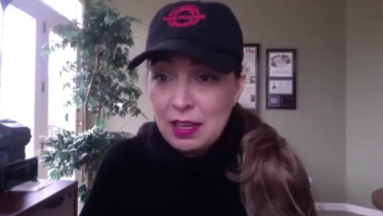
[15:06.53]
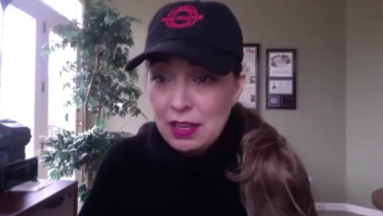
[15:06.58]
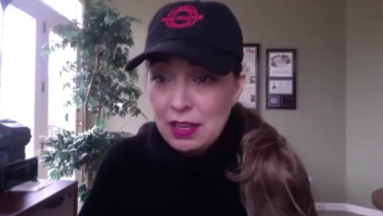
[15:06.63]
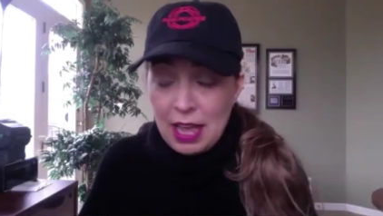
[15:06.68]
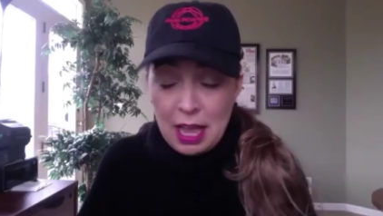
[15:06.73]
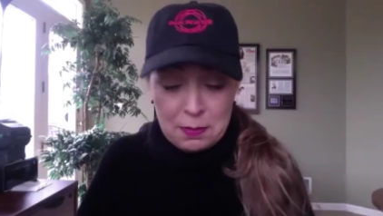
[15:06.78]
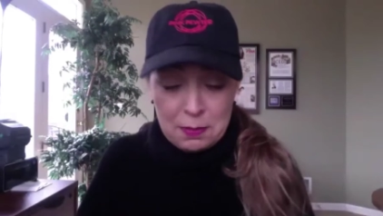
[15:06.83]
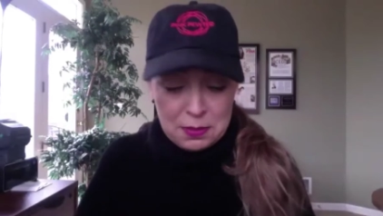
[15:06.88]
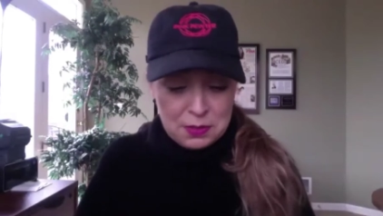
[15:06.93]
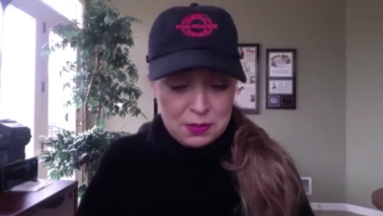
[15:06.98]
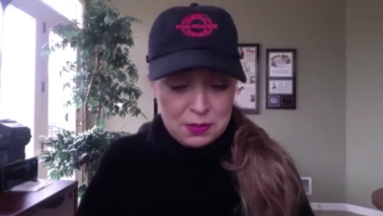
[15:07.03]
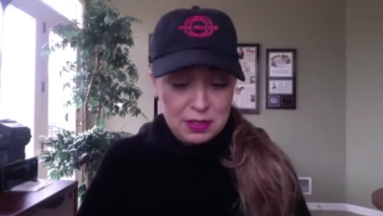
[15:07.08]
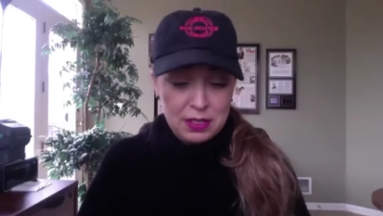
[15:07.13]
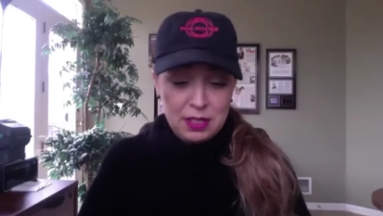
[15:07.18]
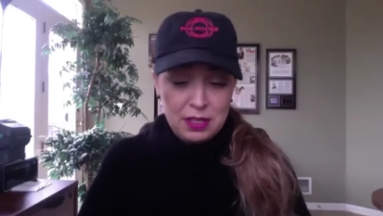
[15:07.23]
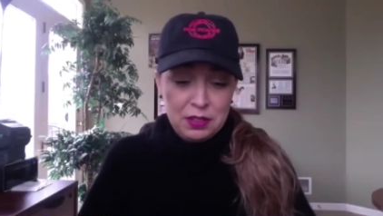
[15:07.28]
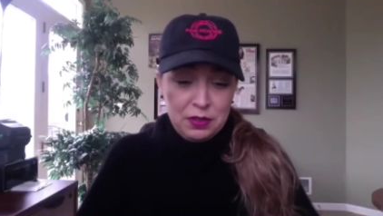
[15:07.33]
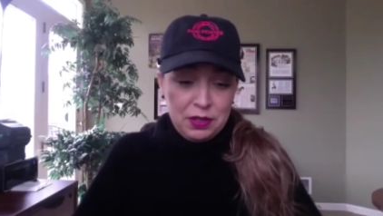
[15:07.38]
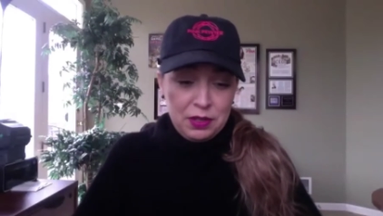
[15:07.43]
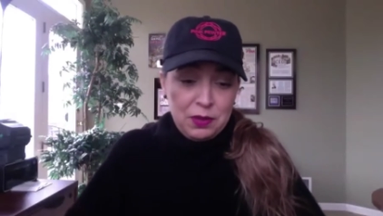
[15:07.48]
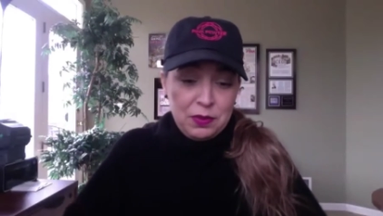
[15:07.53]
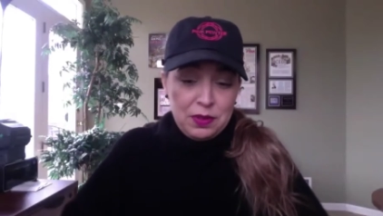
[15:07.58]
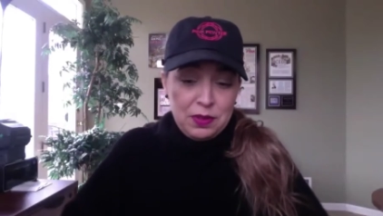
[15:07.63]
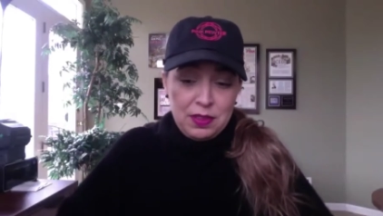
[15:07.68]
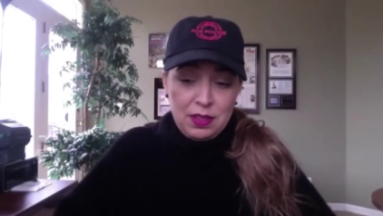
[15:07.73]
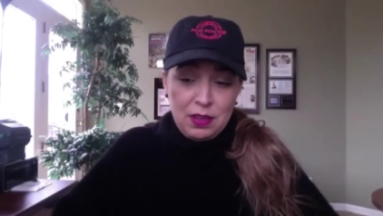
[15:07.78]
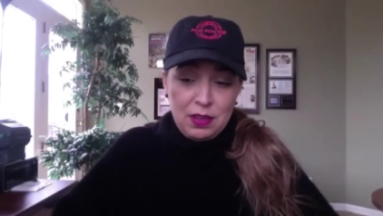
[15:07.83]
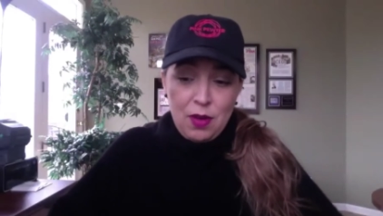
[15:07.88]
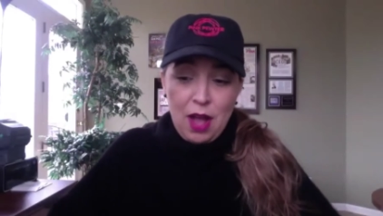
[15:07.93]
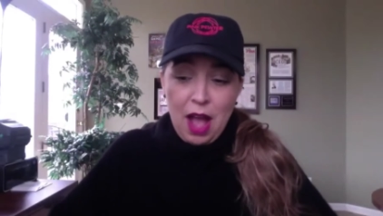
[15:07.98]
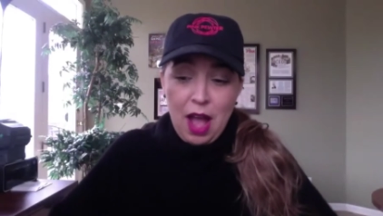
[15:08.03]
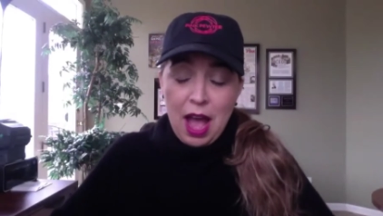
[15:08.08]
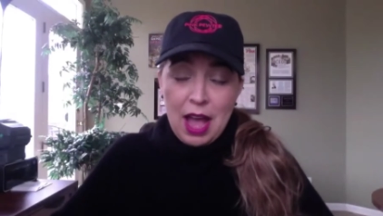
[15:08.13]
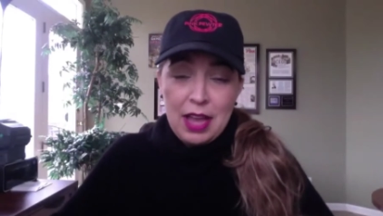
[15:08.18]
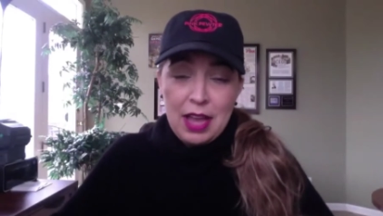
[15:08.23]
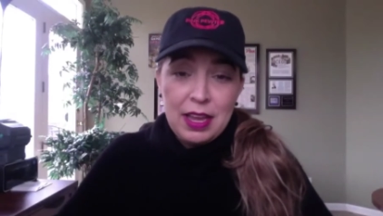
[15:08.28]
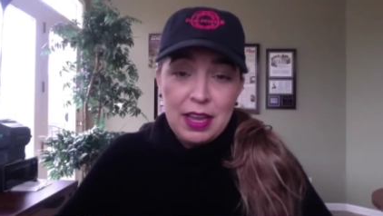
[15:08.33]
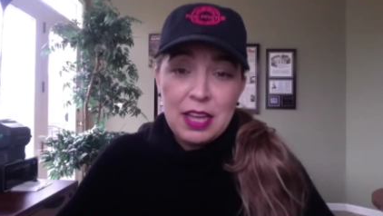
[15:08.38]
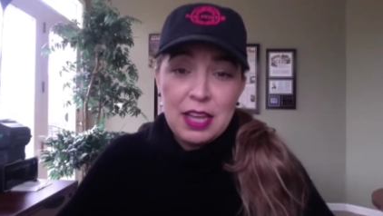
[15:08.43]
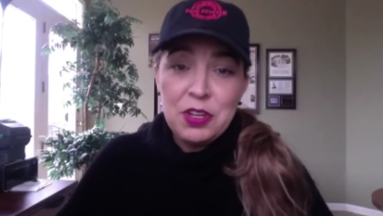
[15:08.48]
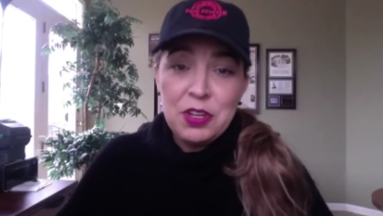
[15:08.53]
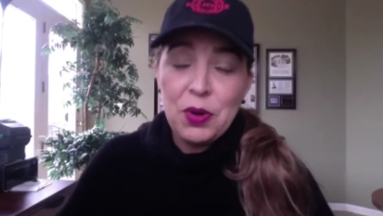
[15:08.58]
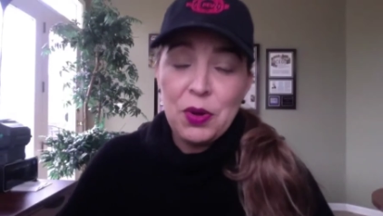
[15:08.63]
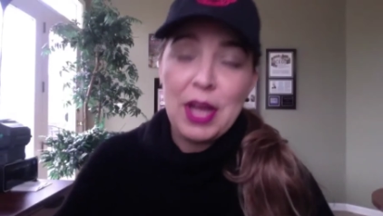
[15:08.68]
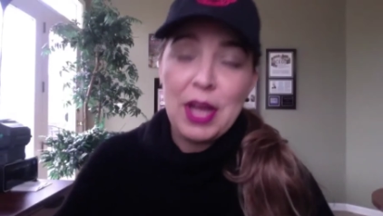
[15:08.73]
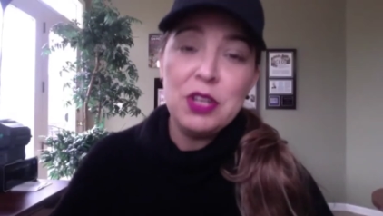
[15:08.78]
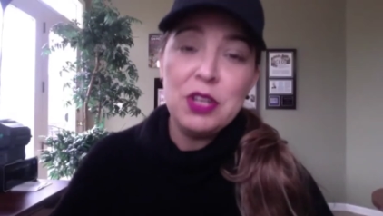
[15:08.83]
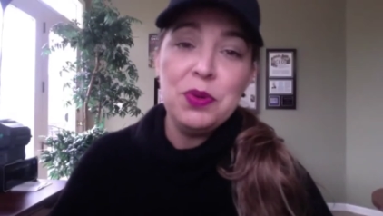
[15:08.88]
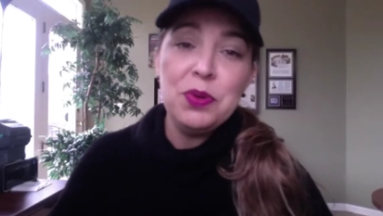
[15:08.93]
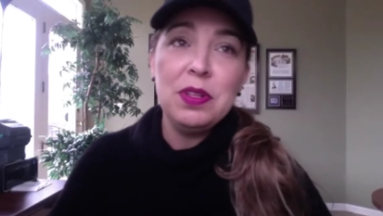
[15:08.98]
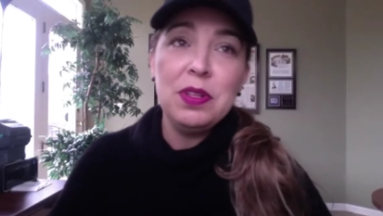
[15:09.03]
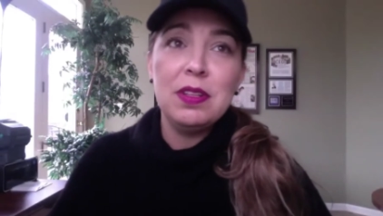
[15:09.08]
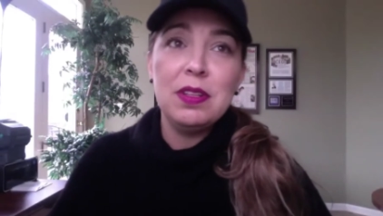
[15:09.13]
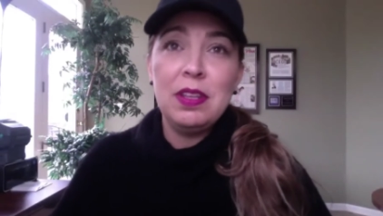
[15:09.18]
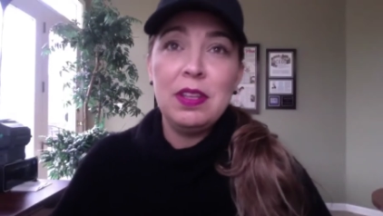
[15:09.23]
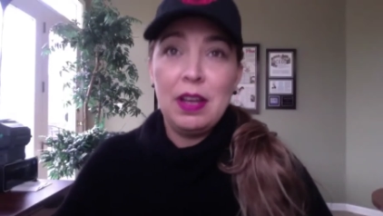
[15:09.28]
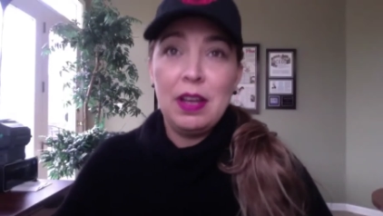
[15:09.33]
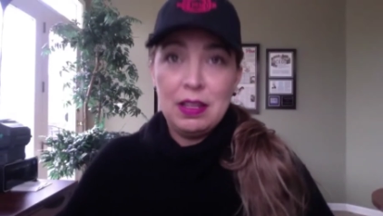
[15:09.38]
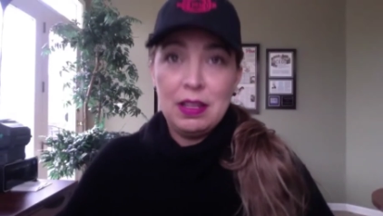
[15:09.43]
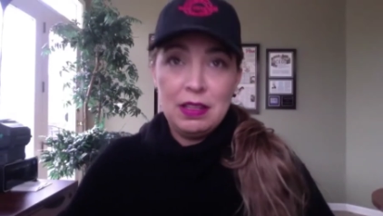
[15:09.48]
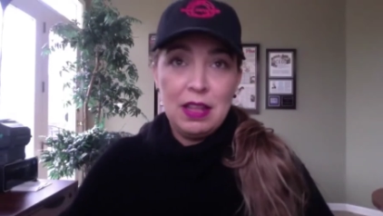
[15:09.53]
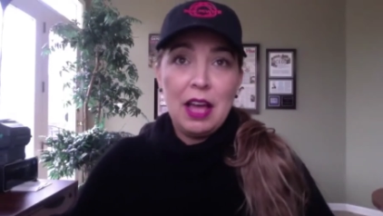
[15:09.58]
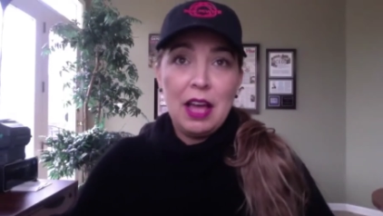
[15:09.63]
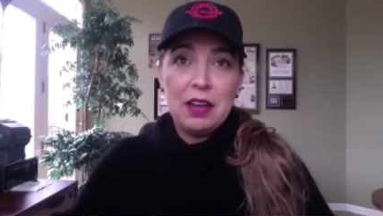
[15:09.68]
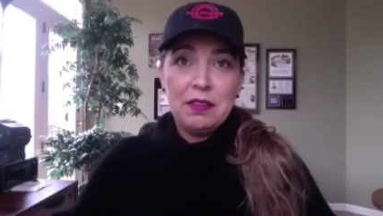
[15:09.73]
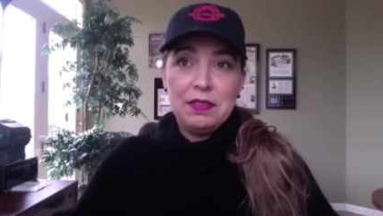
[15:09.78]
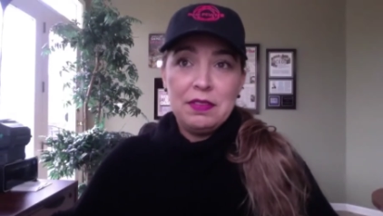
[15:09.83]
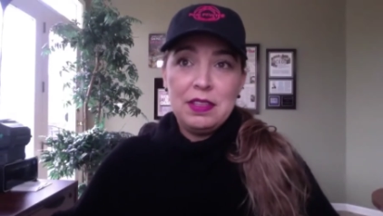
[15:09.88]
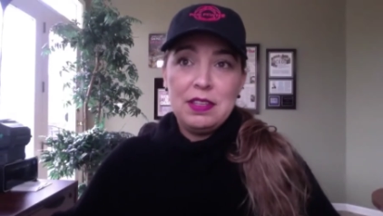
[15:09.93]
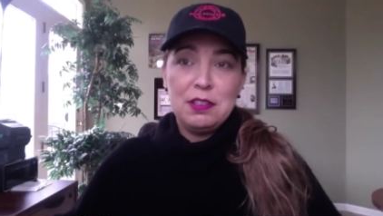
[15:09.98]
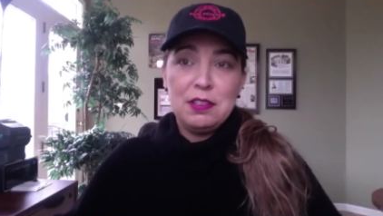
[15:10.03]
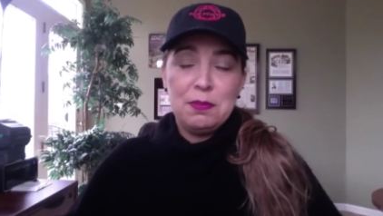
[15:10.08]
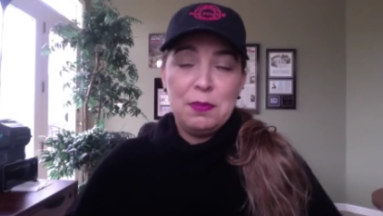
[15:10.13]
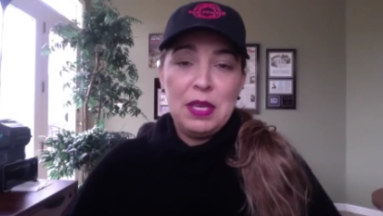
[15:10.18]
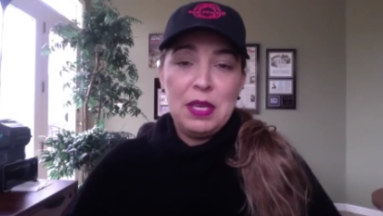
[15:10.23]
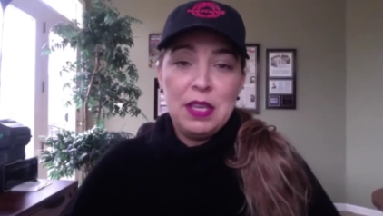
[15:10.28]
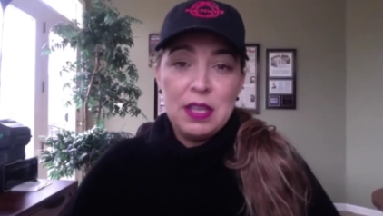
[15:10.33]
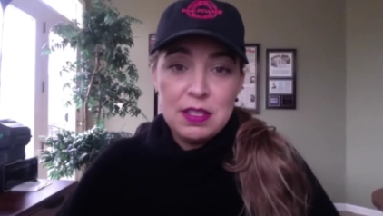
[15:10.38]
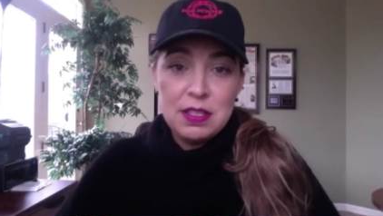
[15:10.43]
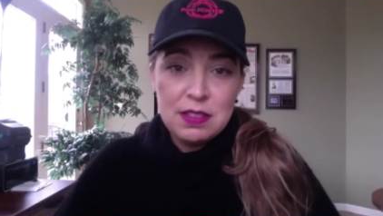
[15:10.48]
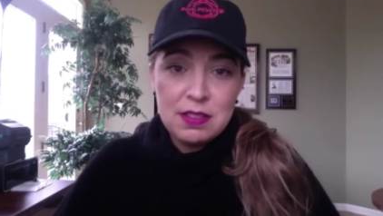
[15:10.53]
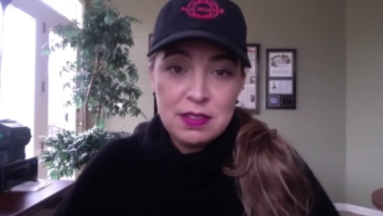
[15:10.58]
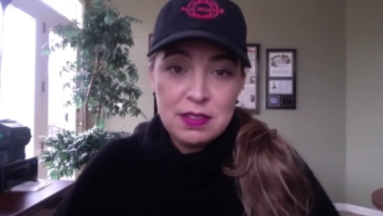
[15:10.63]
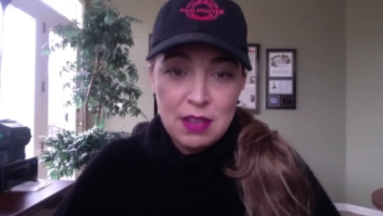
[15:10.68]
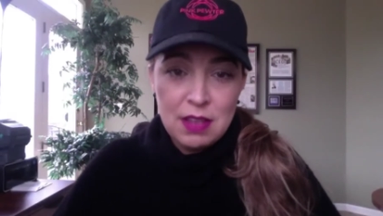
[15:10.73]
absolutely agree with you. I do a lot of these speakings.